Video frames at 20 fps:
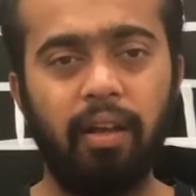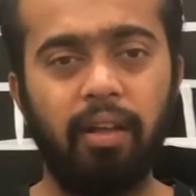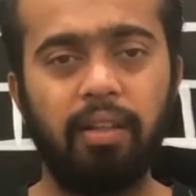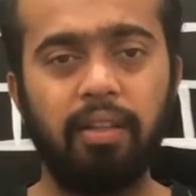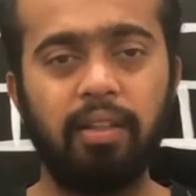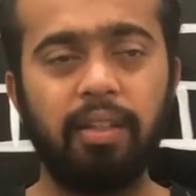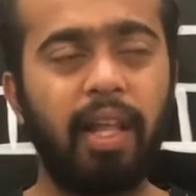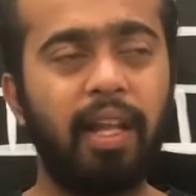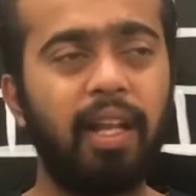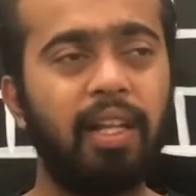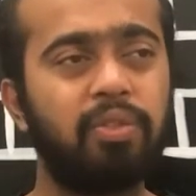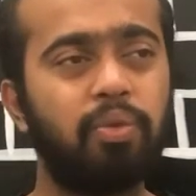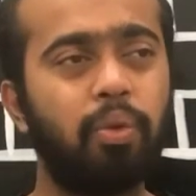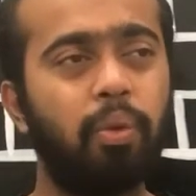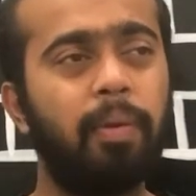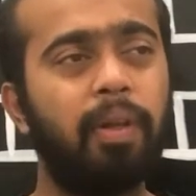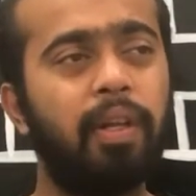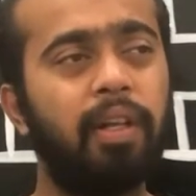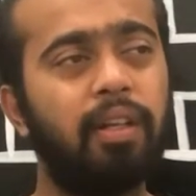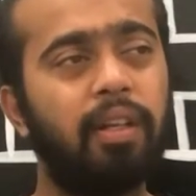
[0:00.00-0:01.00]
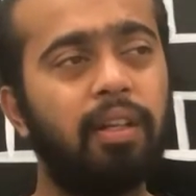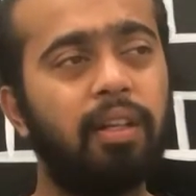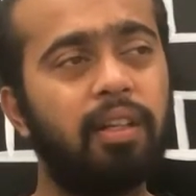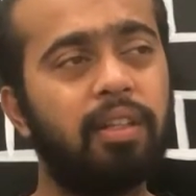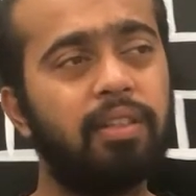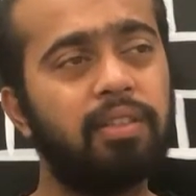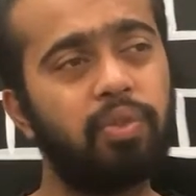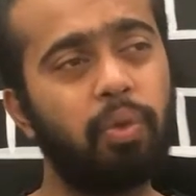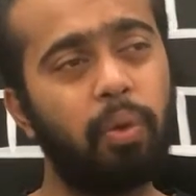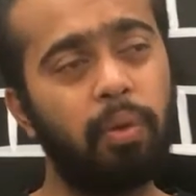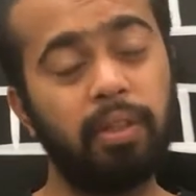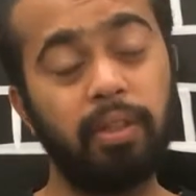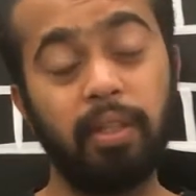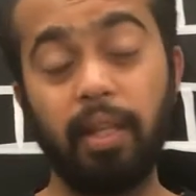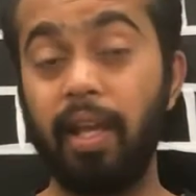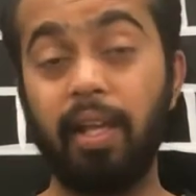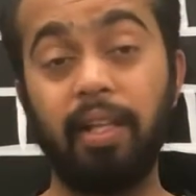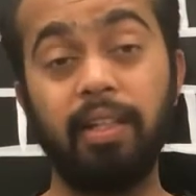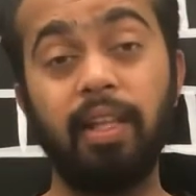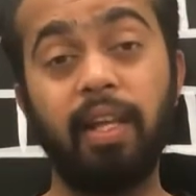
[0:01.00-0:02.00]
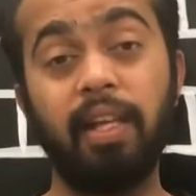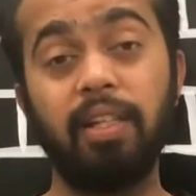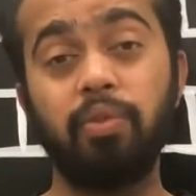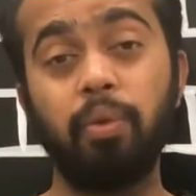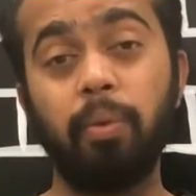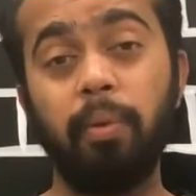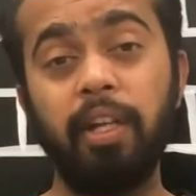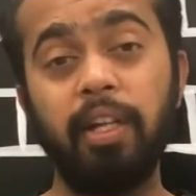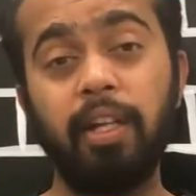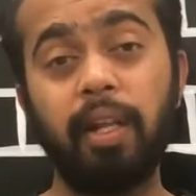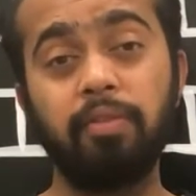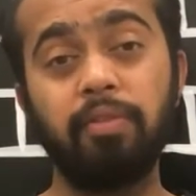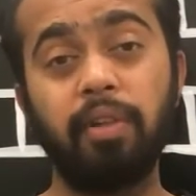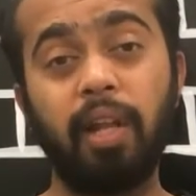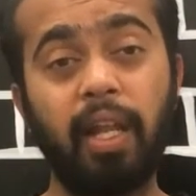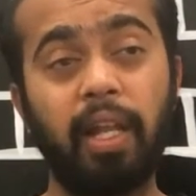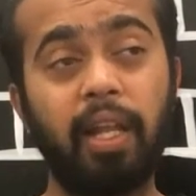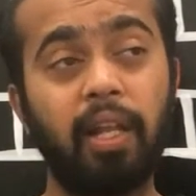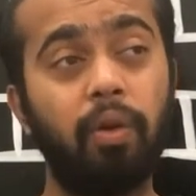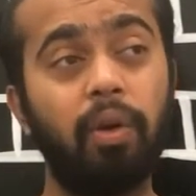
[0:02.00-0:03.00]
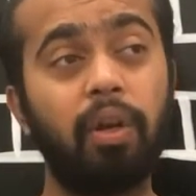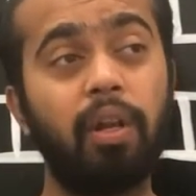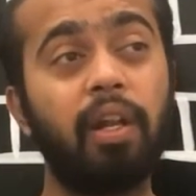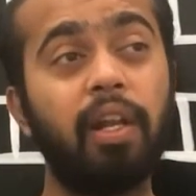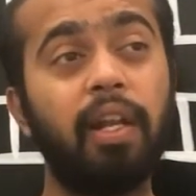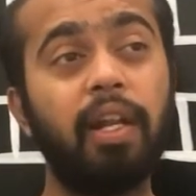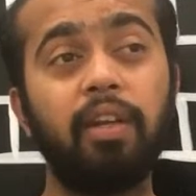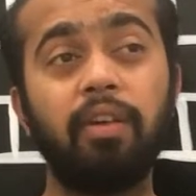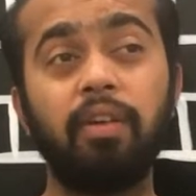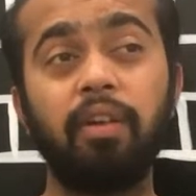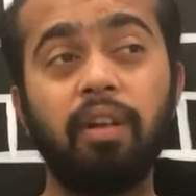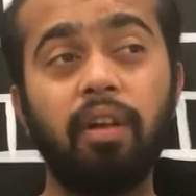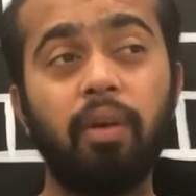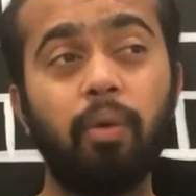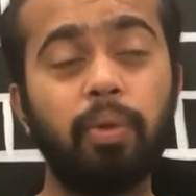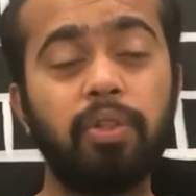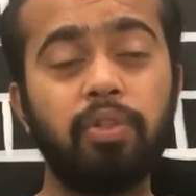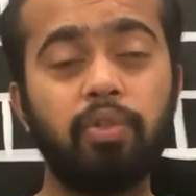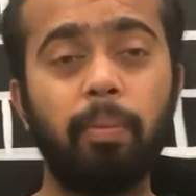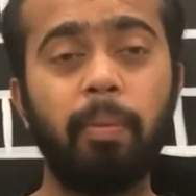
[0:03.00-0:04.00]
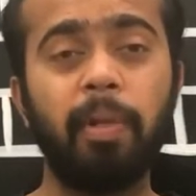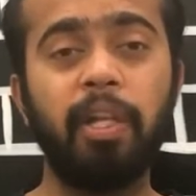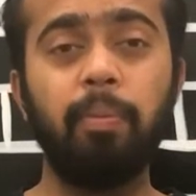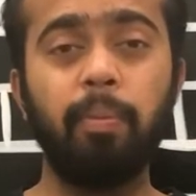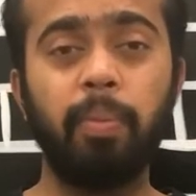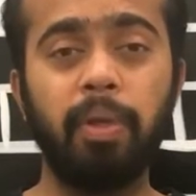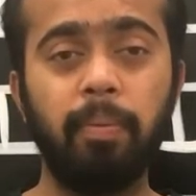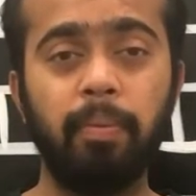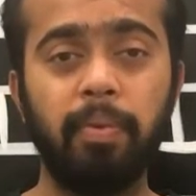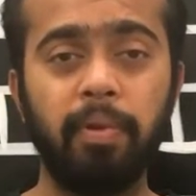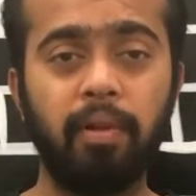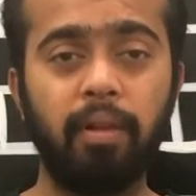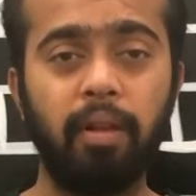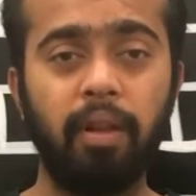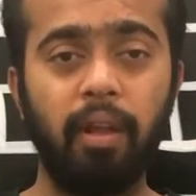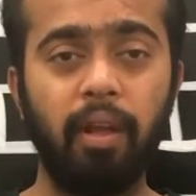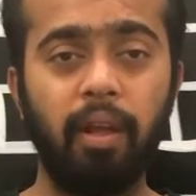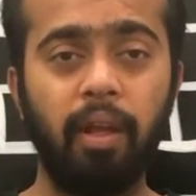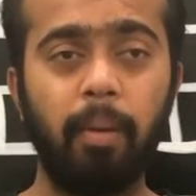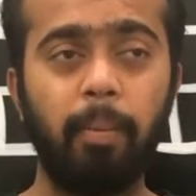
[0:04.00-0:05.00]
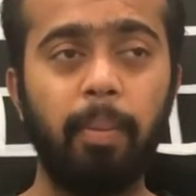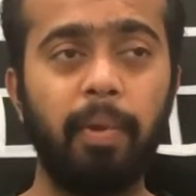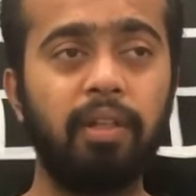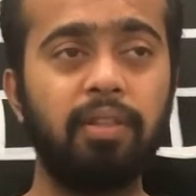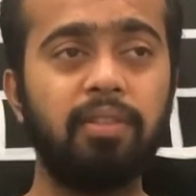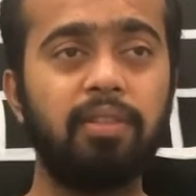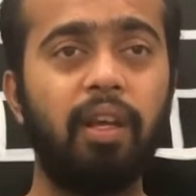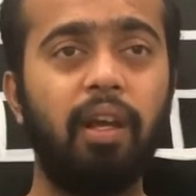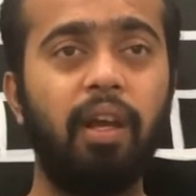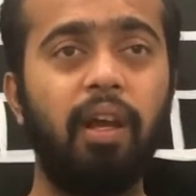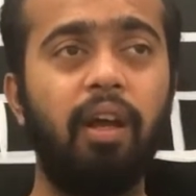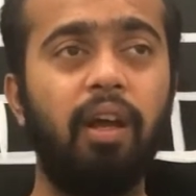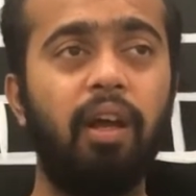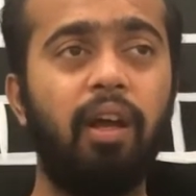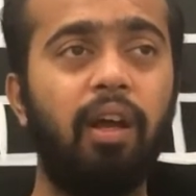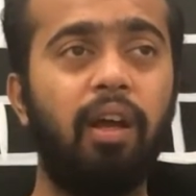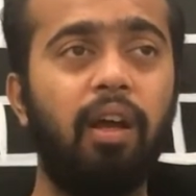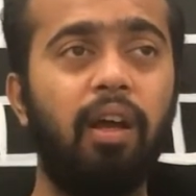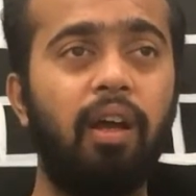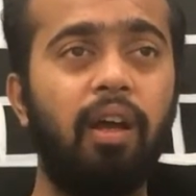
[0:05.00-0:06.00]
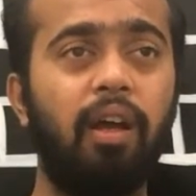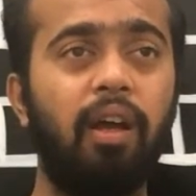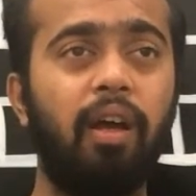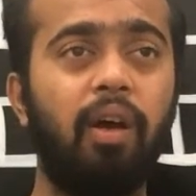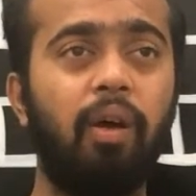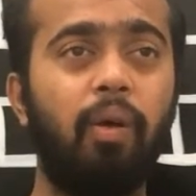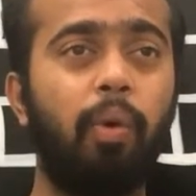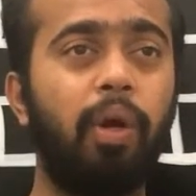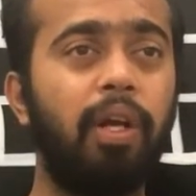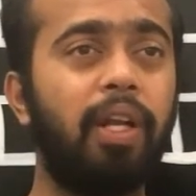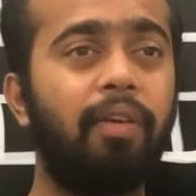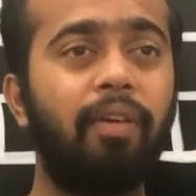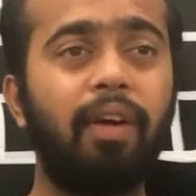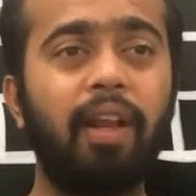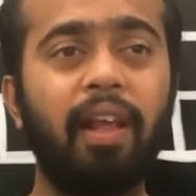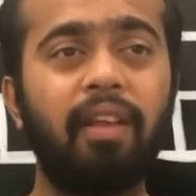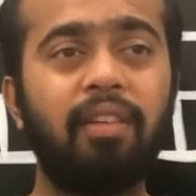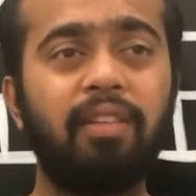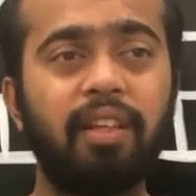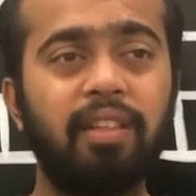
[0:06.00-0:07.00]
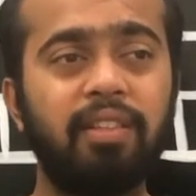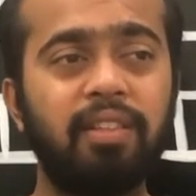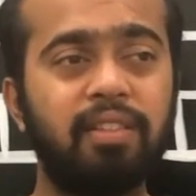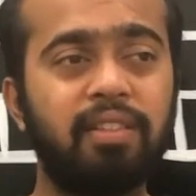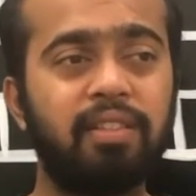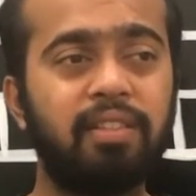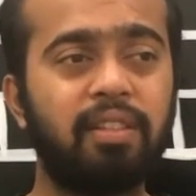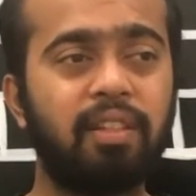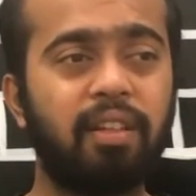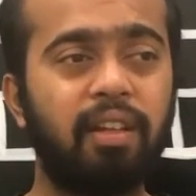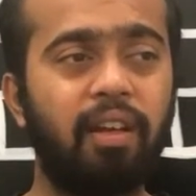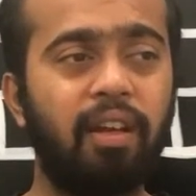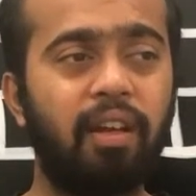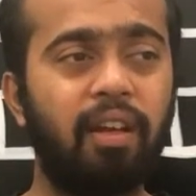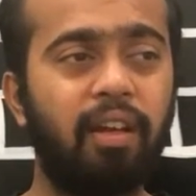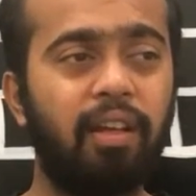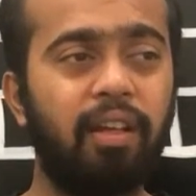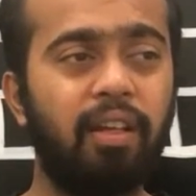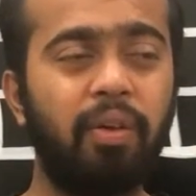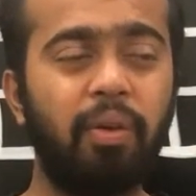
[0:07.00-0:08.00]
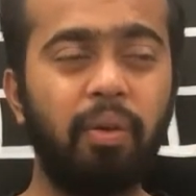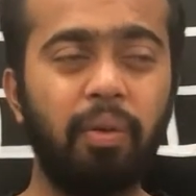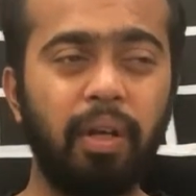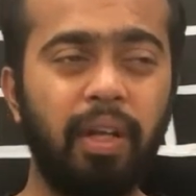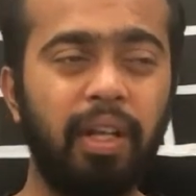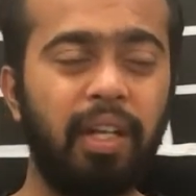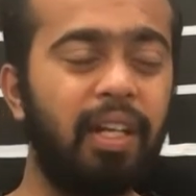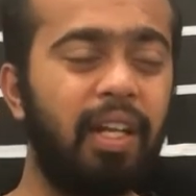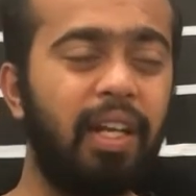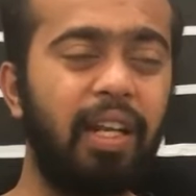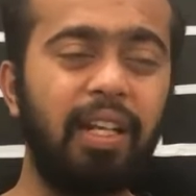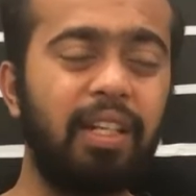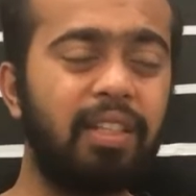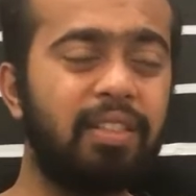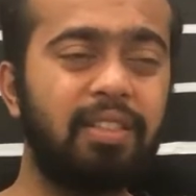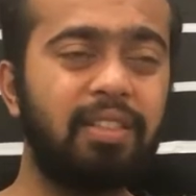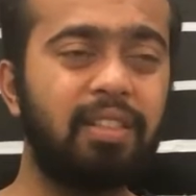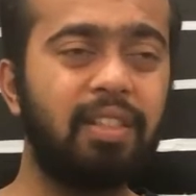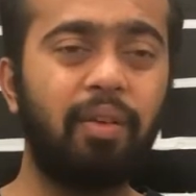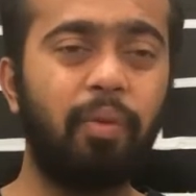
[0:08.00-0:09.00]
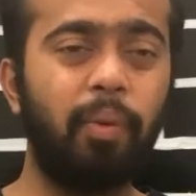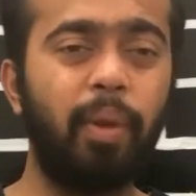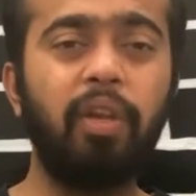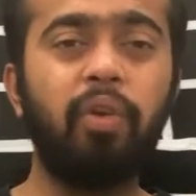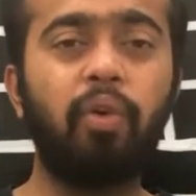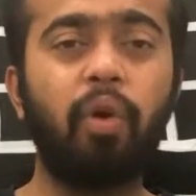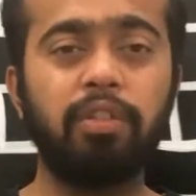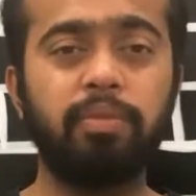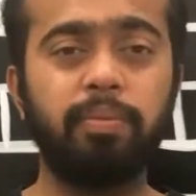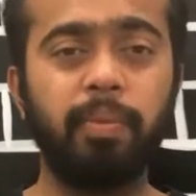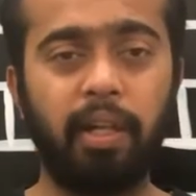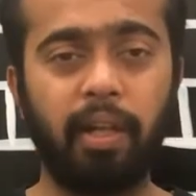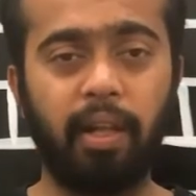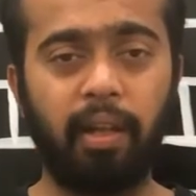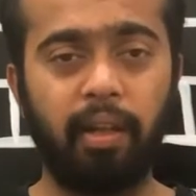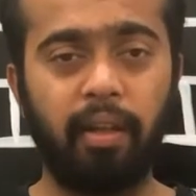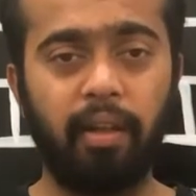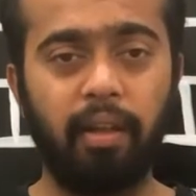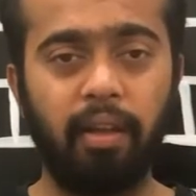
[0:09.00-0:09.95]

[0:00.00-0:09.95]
There are so many times when I cannot relate with so many people, because whatever I say, just it is very cosmetic.